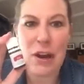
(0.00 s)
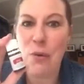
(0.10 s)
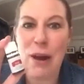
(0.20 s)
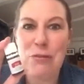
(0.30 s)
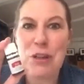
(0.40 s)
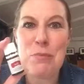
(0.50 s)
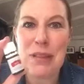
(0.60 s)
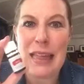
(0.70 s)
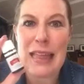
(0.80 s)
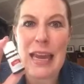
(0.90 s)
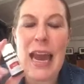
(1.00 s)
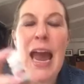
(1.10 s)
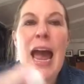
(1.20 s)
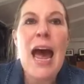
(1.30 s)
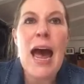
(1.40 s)
around completely.
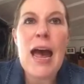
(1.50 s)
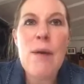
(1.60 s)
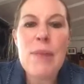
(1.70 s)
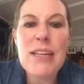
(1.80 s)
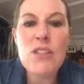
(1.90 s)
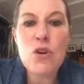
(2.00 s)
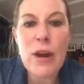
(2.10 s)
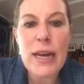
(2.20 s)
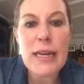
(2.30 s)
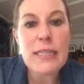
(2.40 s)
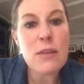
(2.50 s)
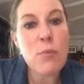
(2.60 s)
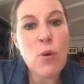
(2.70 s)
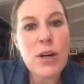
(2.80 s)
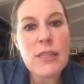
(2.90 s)
Um, it's great. It
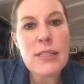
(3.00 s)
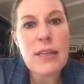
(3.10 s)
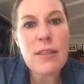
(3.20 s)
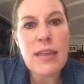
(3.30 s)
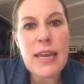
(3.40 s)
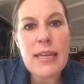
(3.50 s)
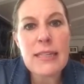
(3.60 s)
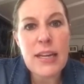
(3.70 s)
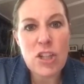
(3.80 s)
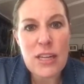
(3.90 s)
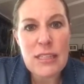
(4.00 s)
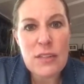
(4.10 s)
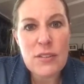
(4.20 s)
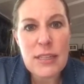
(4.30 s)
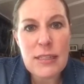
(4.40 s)
supports the
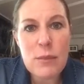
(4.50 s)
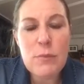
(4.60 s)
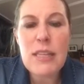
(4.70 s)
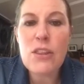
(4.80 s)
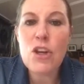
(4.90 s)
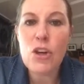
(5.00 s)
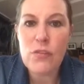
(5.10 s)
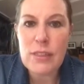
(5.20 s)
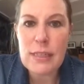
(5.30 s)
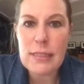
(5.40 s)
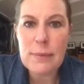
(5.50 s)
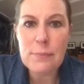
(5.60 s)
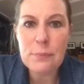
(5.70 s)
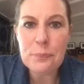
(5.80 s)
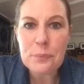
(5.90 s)
digestive systems and the nervous
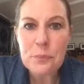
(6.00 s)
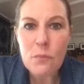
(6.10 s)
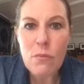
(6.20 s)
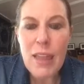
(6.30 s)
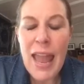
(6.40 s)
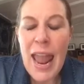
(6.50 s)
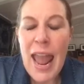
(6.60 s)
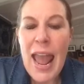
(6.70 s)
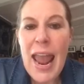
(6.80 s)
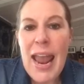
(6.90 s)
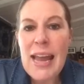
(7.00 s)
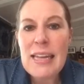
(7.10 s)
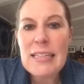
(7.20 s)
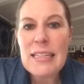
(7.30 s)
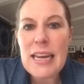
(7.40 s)
system.
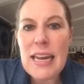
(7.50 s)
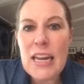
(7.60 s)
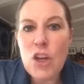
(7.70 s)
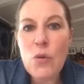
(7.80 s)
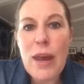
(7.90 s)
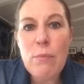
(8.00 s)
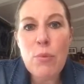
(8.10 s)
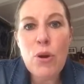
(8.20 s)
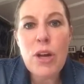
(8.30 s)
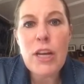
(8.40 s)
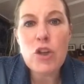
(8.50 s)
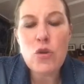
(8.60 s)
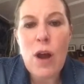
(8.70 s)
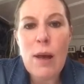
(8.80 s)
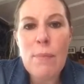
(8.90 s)
And you can put a
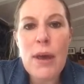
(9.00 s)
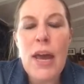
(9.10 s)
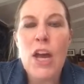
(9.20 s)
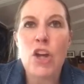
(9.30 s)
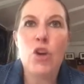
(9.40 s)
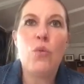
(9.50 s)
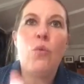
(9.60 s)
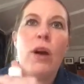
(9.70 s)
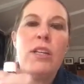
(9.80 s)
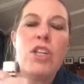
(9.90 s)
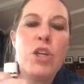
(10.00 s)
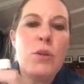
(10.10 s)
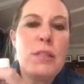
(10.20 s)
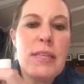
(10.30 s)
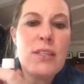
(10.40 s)
drop. You want to
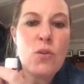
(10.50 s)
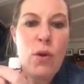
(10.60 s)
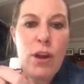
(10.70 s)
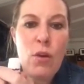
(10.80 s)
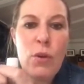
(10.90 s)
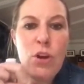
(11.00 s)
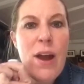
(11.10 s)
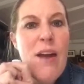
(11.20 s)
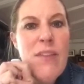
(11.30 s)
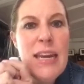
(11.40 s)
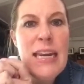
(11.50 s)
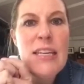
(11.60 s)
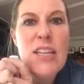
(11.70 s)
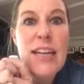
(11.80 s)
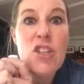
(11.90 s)
use this oil when you're having
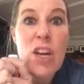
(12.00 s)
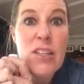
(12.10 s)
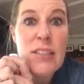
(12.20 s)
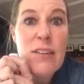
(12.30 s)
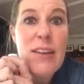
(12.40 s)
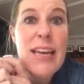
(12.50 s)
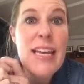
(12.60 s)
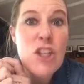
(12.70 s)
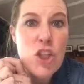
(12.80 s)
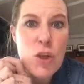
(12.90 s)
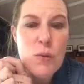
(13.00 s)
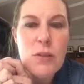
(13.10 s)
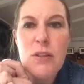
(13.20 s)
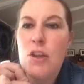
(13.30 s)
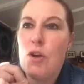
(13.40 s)
any digestive
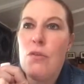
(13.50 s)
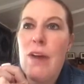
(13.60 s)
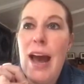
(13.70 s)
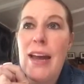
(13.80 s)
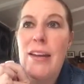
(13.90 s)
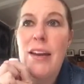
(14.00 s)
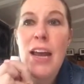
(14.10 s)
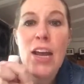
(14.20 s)
issues. You've had